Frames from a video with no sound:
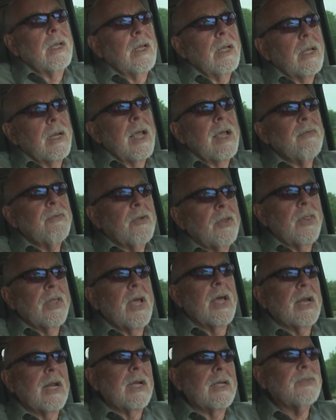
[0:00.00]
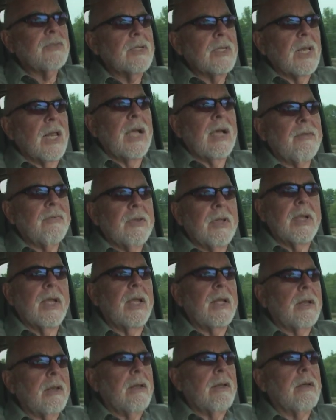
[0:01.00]
And after that, I still have to
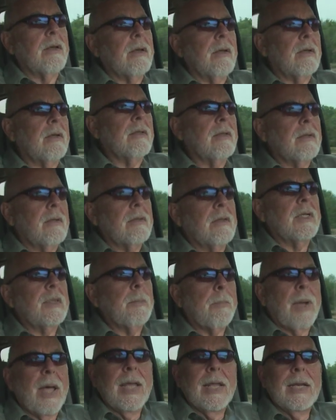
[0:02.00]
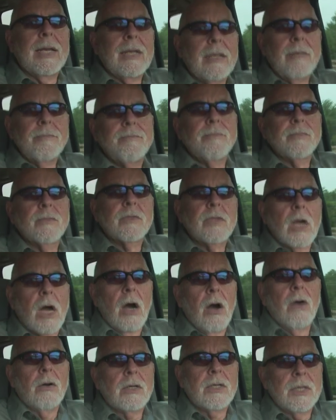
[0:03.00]
get it painted,
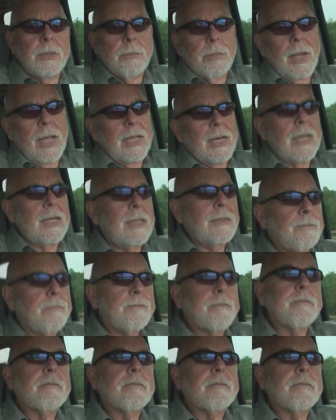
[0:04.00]
caulked and painted.